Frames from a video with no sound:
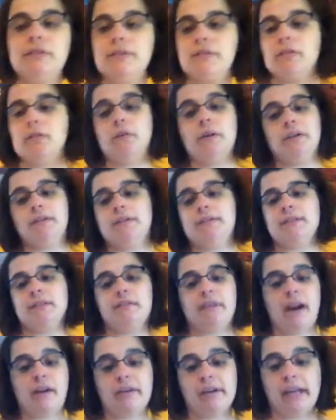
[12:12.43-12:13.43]
is gorgeous, the
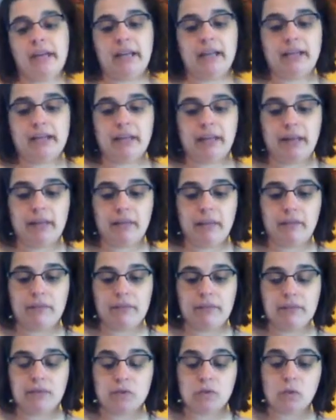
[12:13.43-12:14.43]
variegated, I love
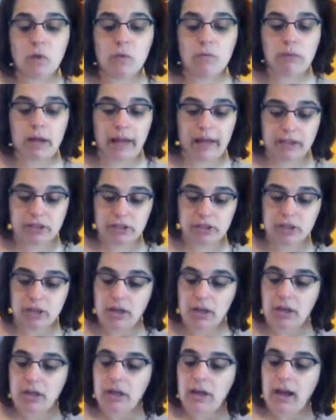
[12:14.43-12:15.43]
it so much,
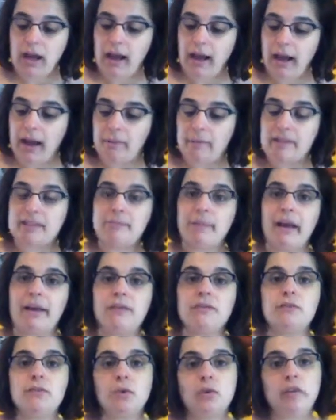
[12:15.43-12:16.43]
is by
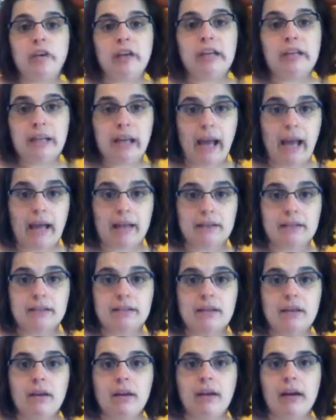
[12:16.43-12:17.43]
Storied Yarns.
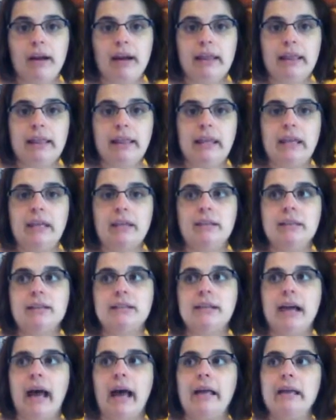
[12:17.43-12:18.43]
I think the
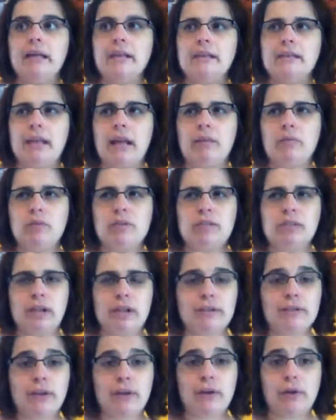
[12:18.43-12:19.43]
dye's name is
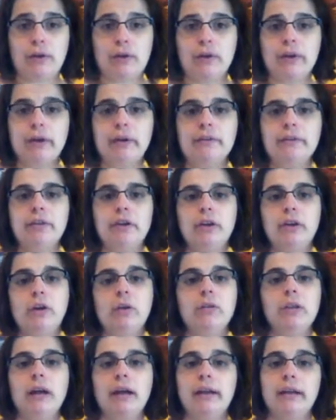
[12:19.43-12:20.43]
Jessica Cook. She no
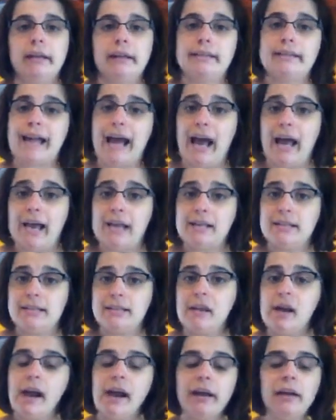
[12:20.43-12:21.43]
longer dyes
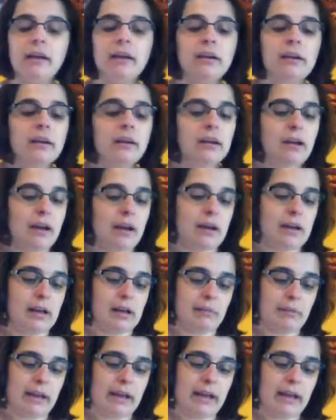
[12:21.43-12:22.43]
yarn.
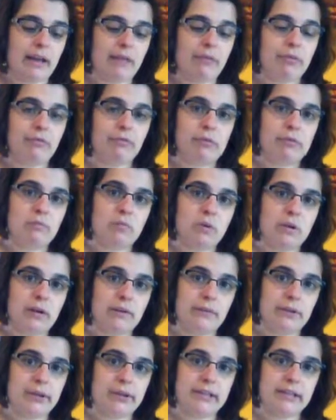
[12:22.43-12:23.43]
I have 3 more
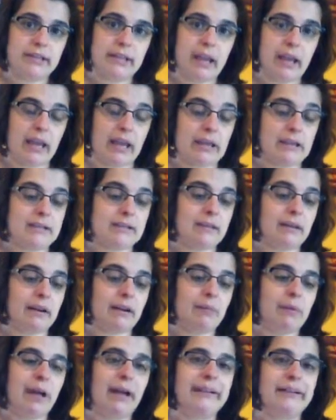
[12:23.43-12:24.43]
of her skeins that
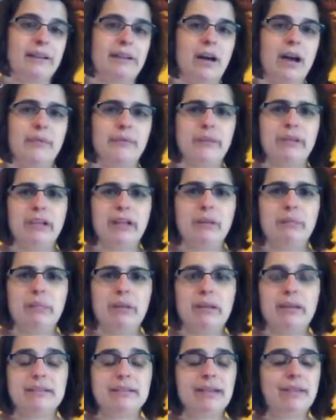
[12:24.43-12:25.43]
I'm kind of covered in
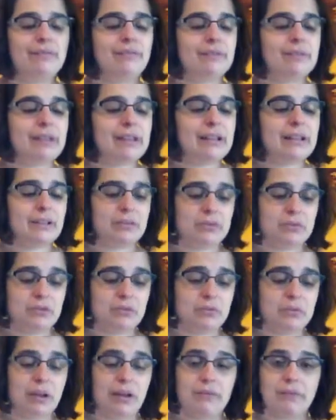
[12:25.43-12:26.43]
because I really
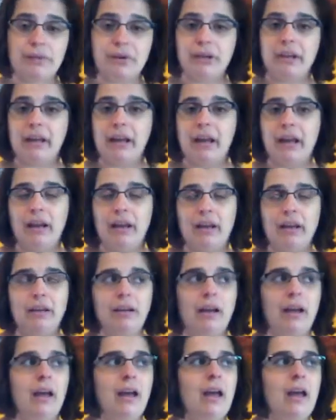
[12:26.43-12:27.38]
do love her yarn, and